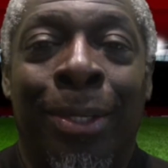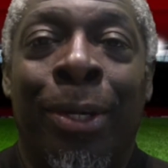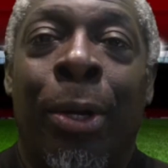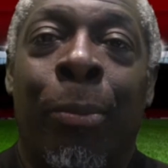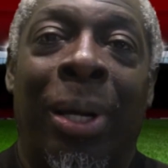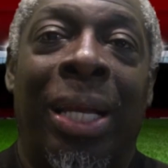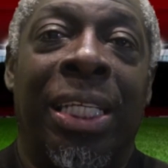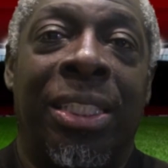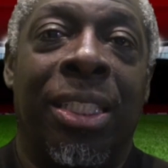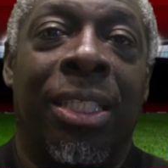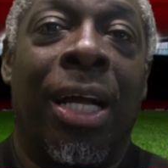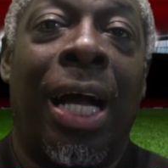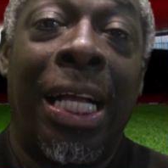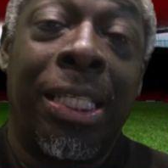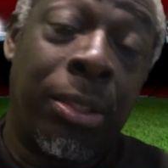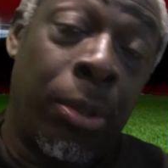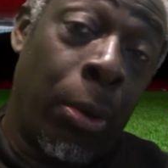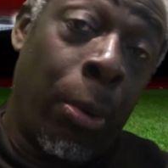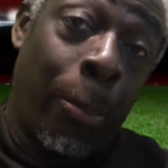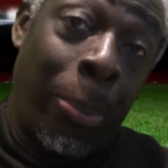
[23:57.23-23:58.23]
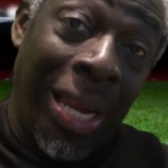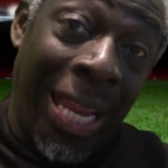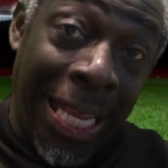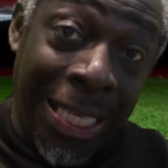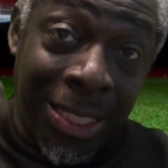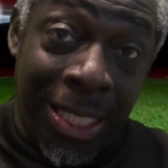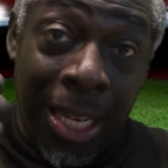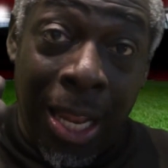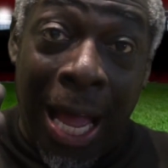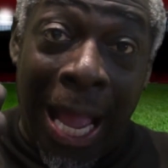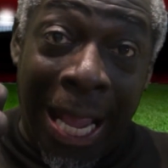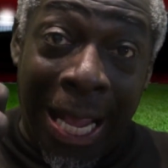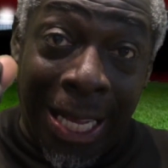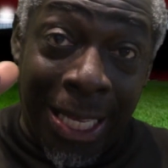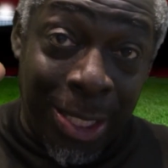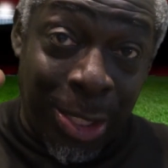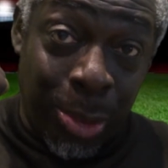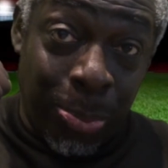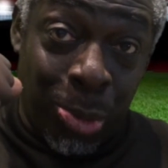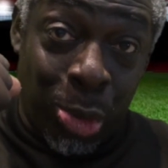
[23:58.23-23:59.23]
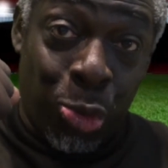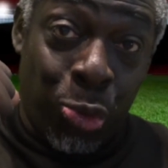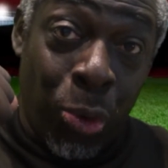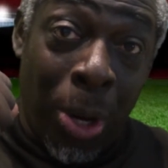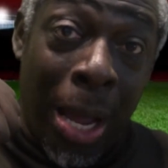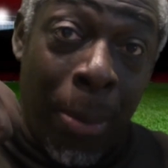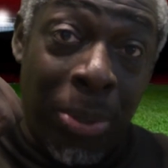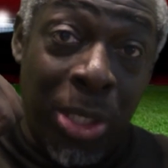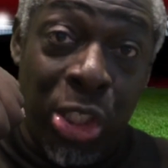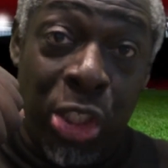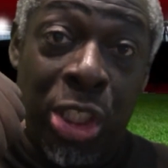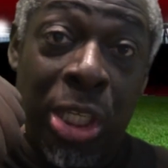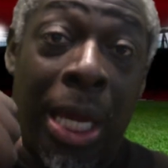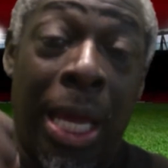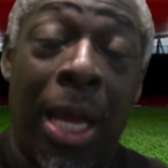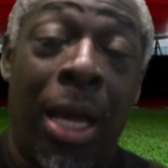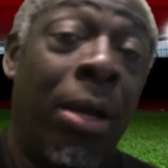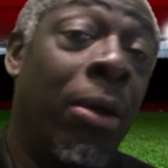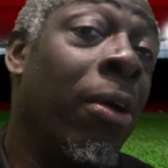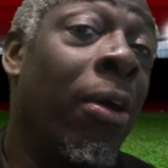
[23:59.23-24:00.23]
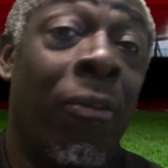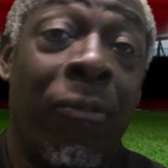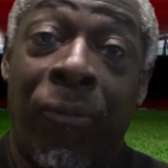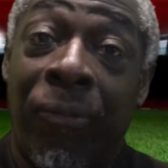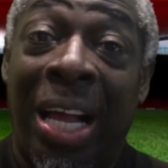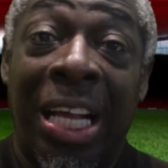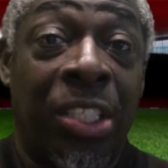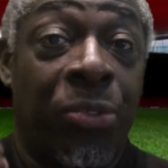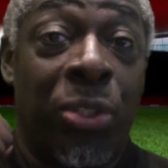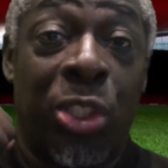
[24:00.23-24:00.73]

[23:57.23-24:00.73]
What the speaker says: But listen, guys, please like, subscribe, and share. Thanks for